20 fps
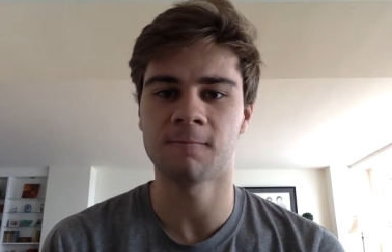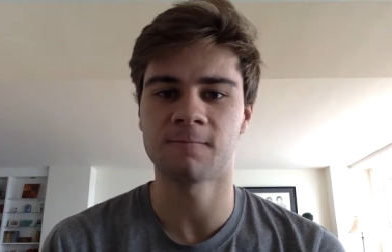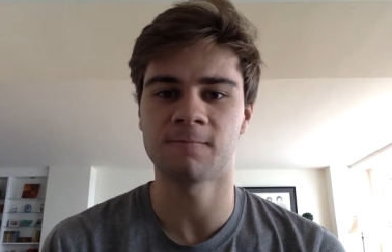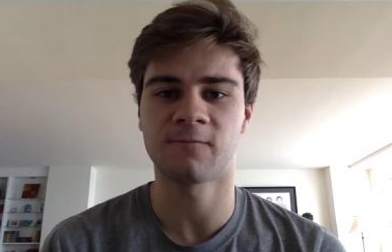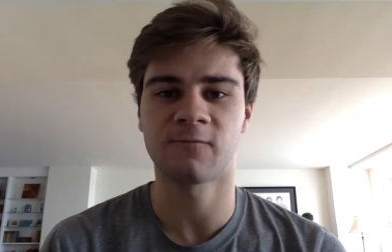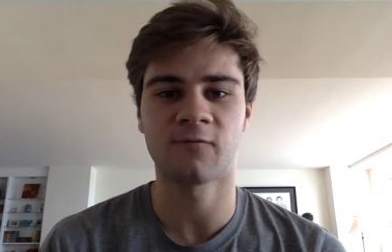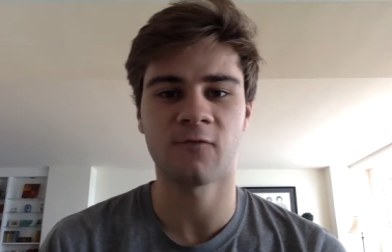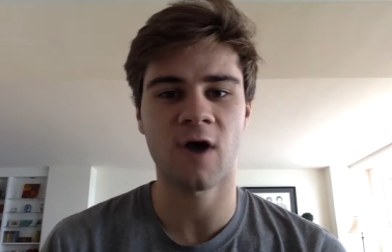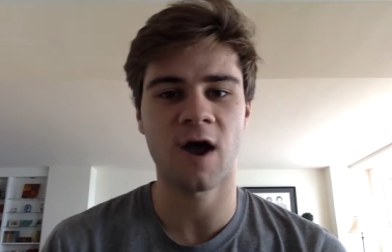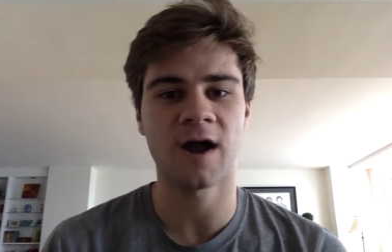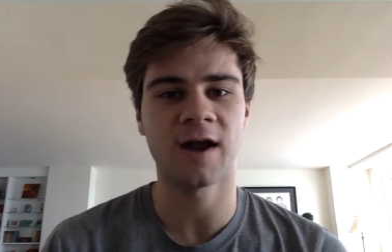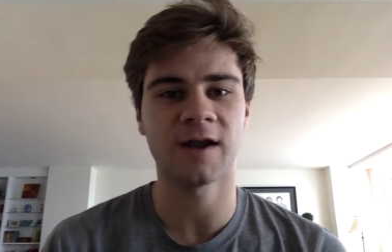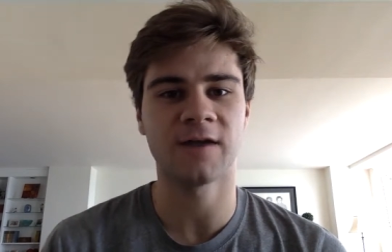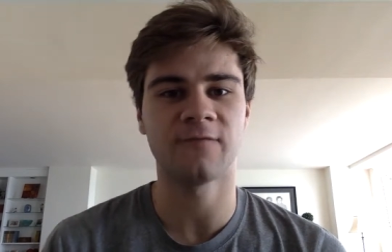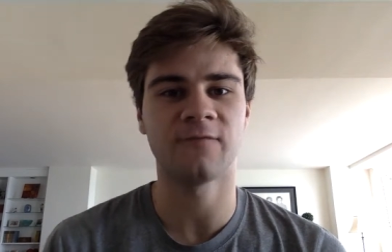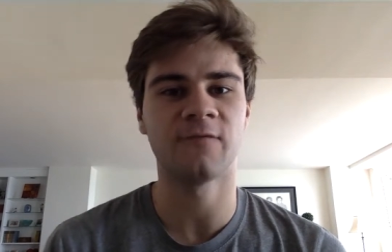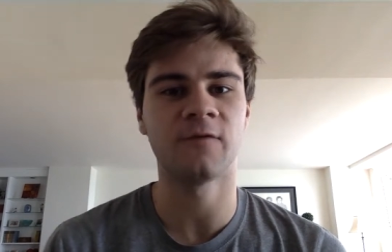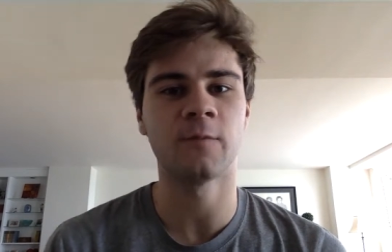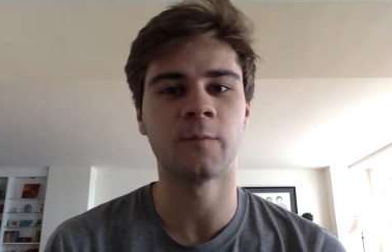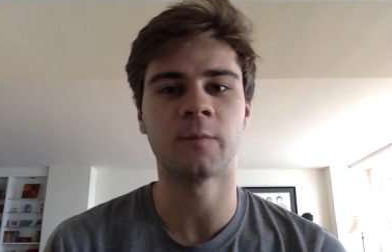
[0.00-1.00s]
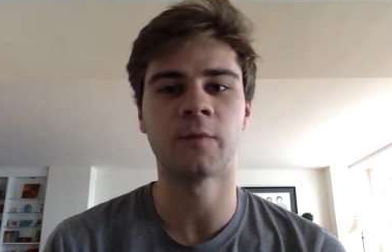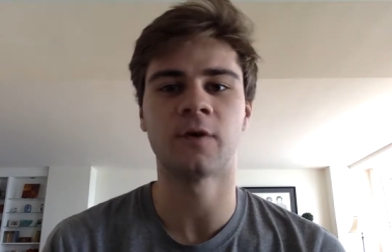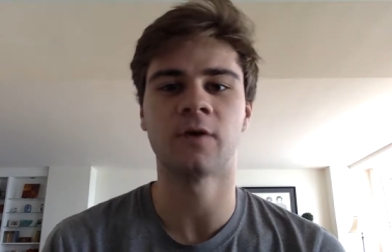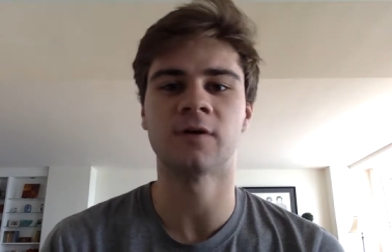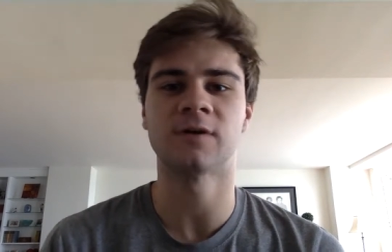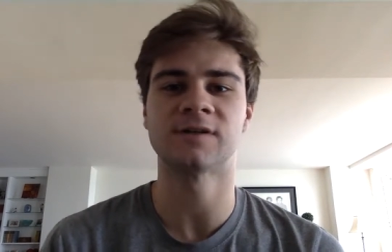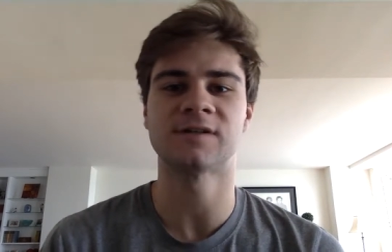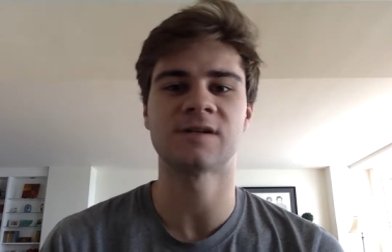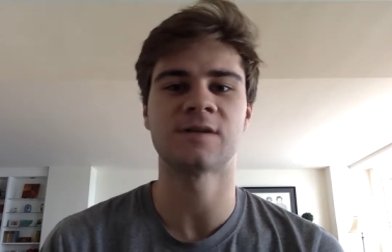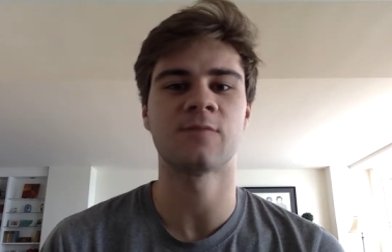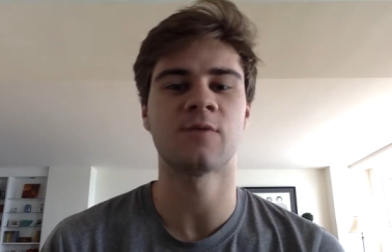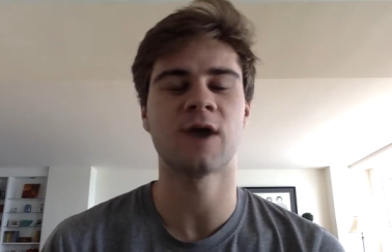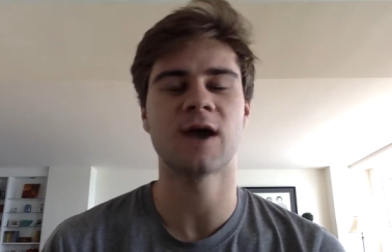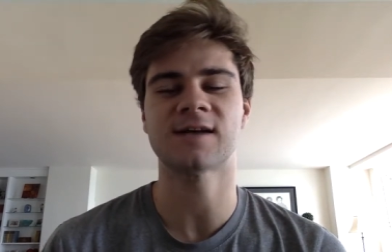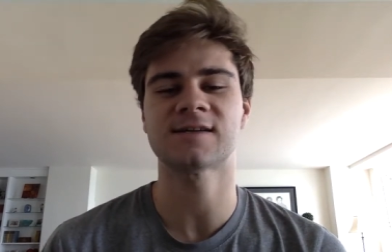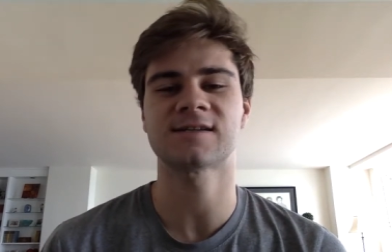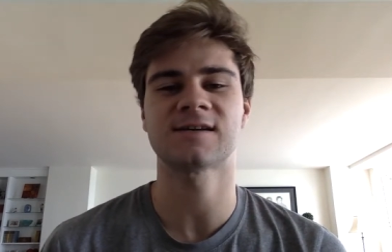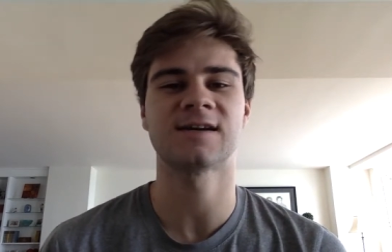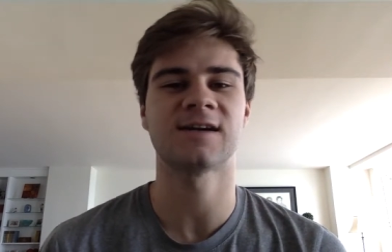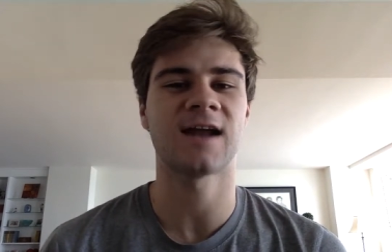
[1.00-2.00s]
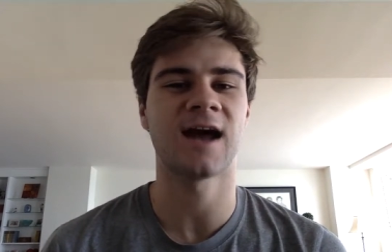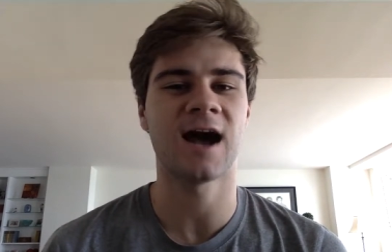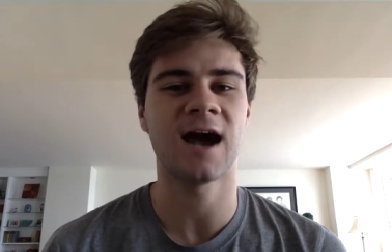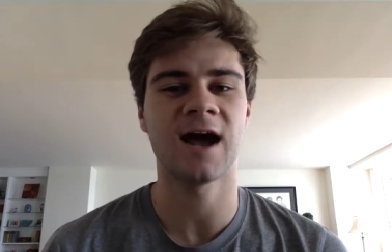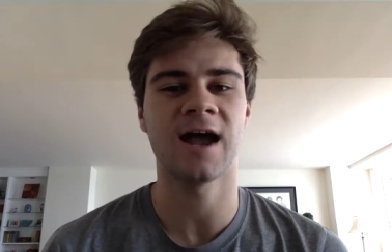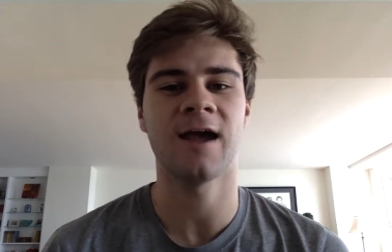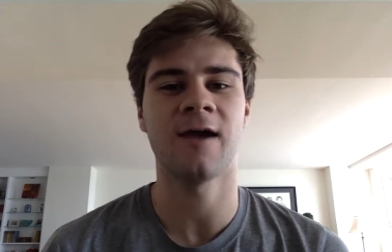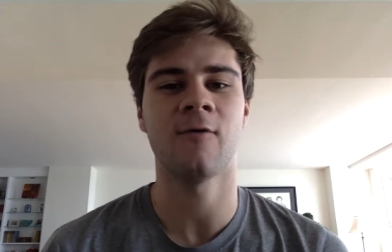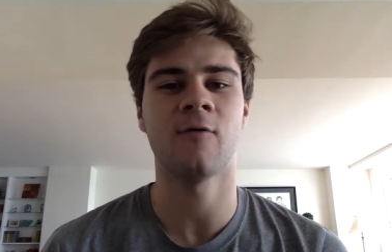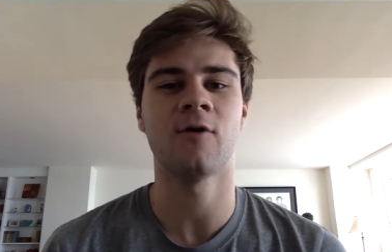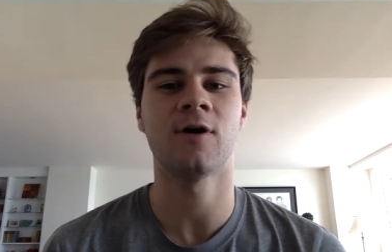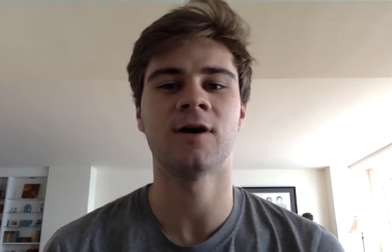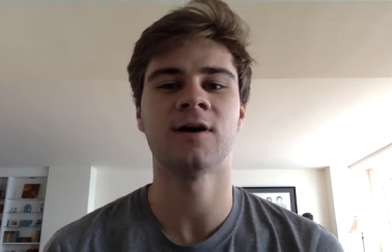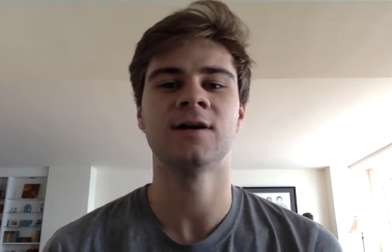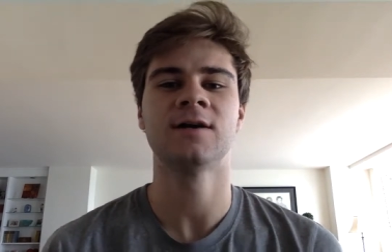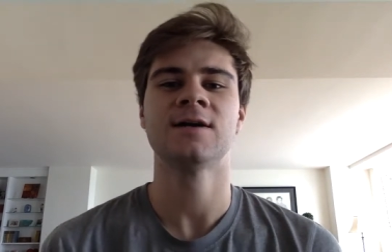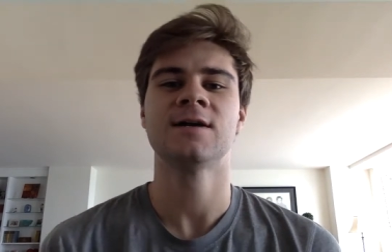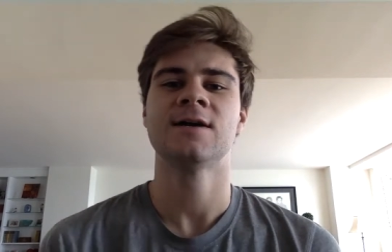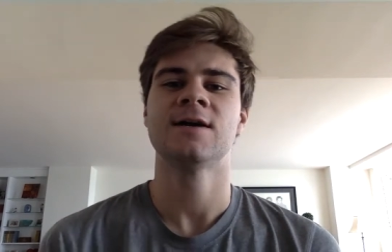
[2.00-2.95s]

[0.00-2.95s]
Friday football. It's Nebraska at Iowa.